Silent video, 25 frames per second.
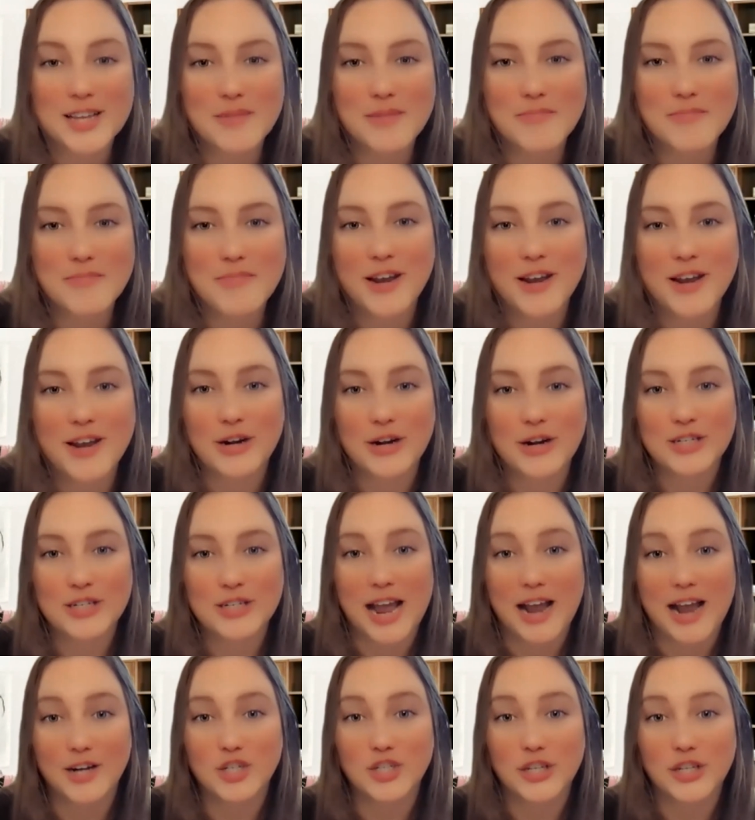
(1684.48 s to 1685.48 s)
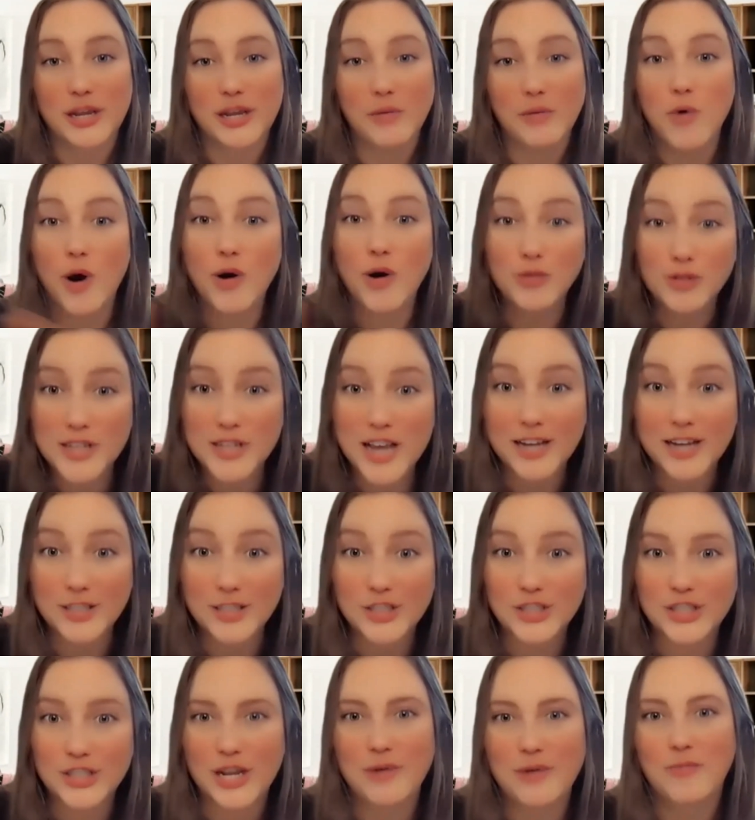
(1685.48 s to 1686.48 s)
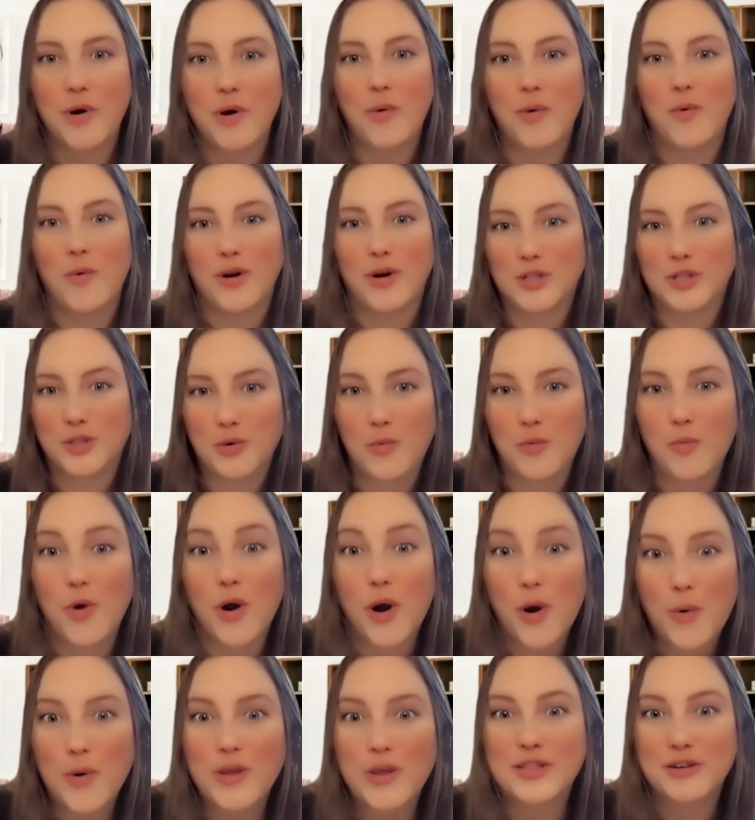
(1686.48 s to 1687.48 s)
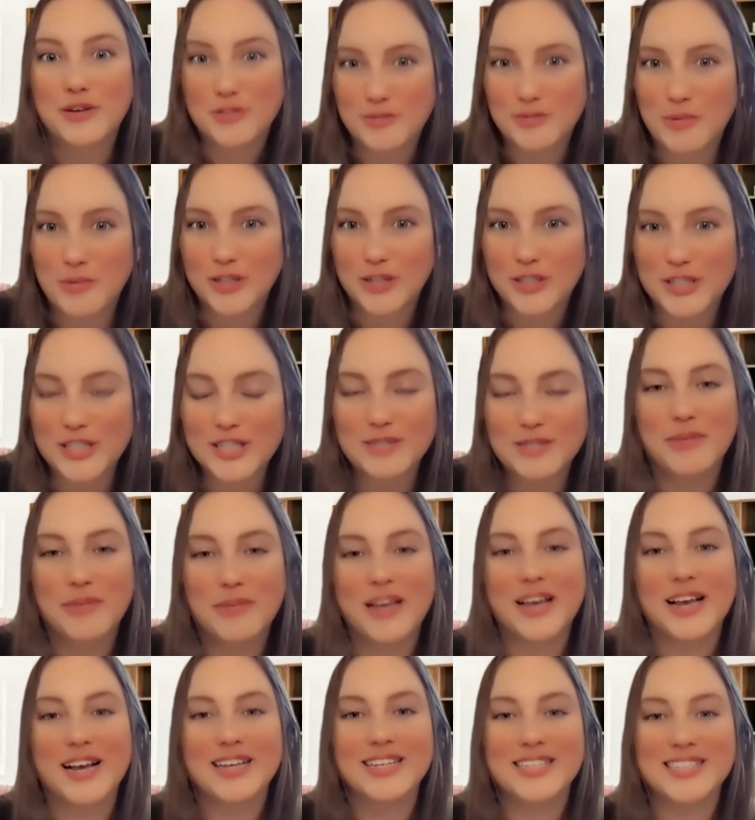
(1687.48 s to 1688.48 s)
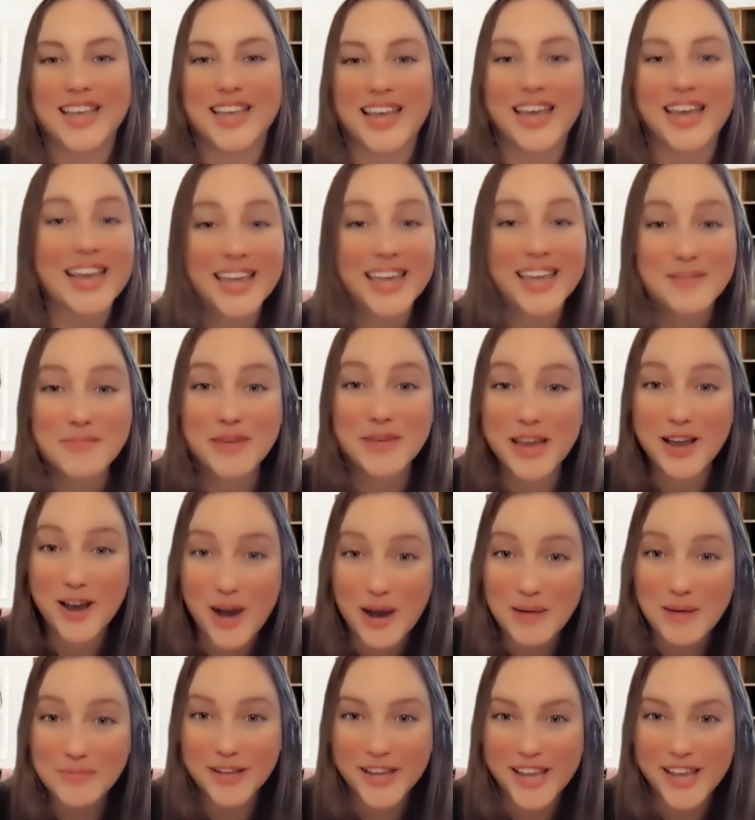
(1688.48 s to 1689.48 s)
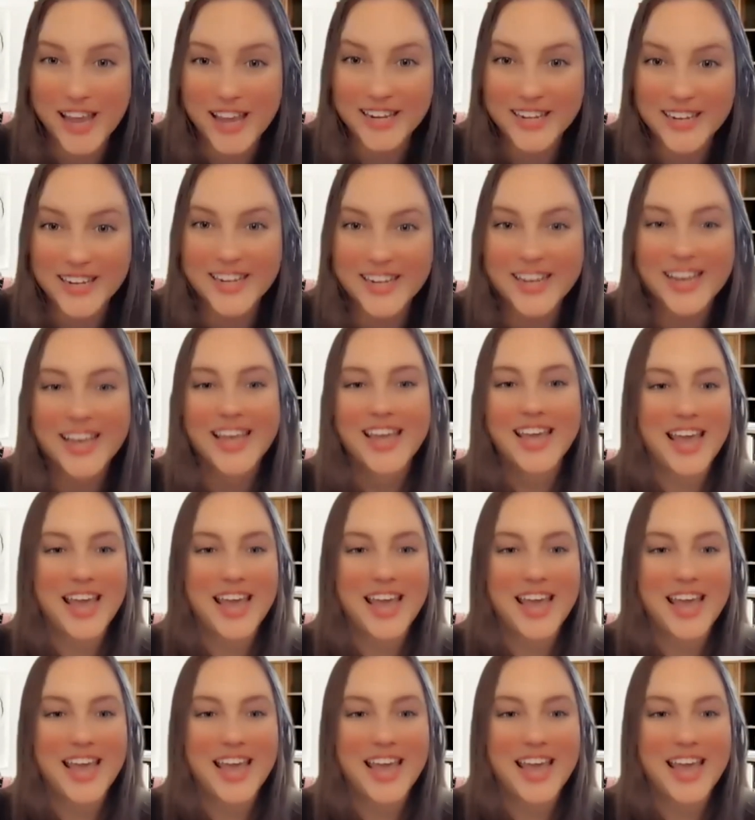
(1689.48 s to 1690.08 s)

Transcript: competitors actually won't touch and won't work with those merchants because it can be complicated.